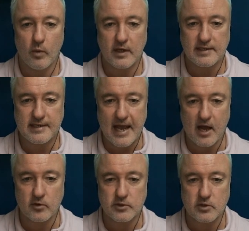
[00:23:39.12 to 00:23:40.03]
went
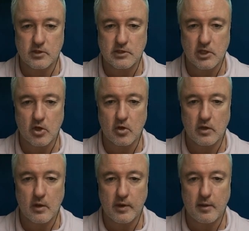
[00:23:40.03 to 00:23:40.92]
down to this low,
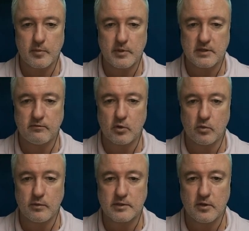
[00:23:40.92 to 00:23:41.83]
and went up. Is everyone
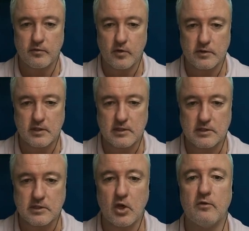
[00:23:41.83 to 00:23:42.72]
with me so far? So
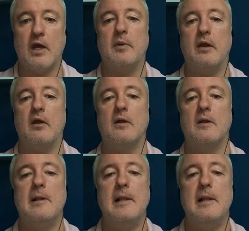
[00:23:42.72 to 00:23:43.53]
there's this overlap area.